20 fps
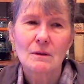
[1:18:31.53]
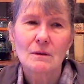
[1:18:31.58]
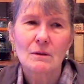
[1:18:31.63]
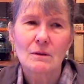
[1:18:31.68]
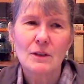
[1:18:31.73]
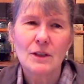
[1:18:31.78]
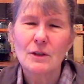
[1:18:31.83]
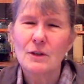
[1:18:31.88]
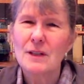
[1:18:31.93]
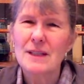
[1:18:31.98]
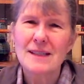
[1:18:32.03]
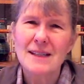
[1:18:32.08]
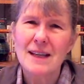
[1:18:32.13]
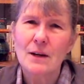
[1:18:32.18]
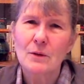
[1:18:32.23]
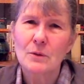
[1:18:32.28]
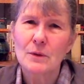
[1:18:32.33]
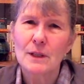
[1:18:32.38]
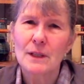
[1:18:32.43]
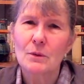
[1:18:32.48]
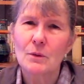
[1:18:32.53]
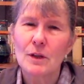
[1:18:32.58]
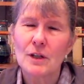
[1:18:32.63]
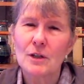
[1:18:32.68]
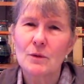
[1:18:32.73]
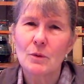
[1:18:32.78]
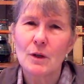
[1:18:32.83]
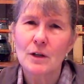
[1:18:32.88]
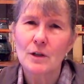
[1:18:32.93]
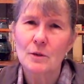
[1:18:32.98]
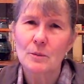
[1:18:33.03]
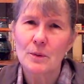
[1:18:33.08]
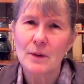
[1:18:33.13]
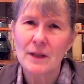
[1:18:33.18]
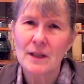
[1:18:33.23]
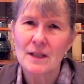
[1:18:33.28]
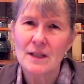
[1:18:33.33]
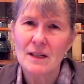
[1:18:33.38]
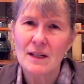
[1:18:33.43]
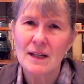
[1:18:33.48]
is that really where you want your
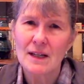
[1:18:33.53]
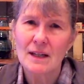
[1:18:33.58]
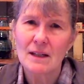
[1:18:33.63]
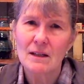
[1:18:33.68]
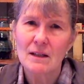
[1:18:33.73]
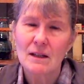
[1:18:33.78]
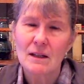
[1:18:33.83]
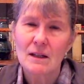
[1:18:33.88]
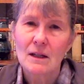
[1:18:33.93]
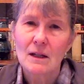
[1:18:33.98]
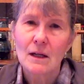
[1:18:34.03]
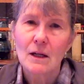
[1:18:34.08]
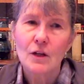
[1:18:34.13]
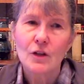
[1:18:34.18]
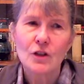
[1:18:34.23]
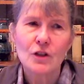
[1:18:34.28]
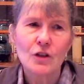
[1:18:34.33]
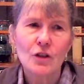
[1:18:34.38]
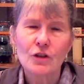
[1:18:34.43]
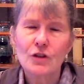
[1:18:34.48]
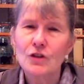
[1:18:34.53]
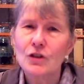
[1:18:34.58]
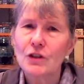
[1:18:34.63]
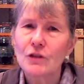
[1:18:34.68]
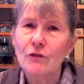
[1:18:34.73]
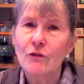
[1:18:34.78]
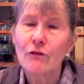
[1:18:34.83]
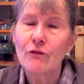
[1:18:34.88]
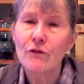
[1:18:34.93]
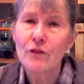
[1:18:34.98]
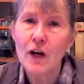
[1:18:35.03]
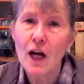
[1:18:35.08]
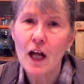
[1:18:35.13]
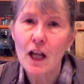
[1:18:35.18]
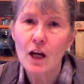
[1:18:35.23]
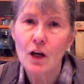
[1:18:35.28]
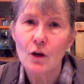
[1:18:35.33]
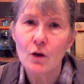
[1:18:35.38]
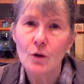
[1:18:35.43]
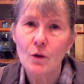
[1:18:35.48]
brain to lay? You know, you can
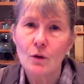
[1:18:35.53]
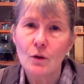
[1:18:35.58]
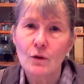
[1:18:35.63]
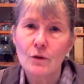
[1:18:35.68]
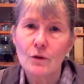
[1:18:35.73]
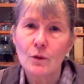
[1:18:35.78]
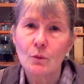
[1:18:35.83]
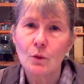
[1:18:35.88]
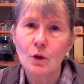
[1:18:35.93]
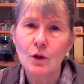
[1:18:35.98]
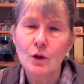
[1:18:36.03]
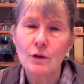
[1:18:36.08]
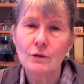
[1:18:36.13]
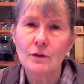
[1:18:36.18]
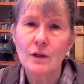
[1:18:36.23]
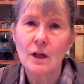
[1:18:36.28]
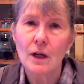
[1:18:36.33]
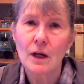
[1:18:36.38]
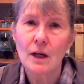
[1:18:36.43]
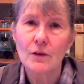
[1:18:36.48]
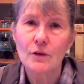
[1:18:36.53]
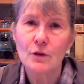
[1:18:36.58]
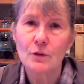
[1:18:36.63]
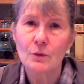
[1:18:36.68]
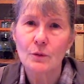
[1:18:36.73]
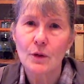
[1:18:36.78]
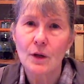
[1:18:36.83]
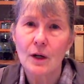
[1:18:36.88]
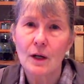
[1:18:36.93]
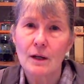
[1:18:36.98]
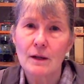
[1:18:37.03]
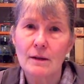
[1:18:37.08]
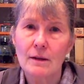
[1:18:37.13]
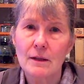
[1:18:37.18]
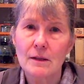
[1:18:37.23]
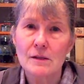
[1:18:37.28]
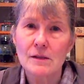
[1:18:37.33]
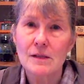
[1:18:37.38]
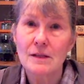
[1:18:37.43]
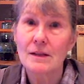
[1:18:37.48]
follow the work of God through all of
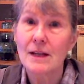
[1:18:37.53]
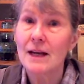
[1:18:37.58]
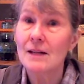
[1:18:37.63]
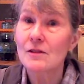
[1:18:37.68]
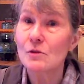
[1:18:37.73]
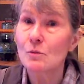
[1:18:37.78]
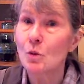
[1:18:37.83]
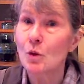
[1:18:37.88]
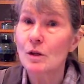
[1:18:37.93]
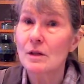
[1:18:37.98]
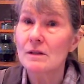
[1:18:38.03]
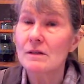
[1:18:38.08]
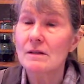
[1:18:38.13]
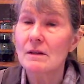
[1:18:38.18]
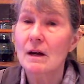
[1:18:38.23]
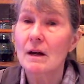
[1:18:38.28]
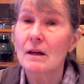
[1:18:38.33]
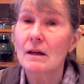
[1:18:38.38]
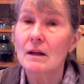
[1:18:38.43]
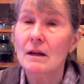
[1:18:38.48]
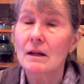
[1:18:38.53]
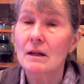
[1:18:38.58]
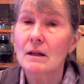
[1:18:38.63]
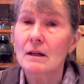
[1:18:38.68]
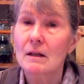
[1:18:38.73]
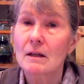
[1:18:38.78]
this, and that's more exciting.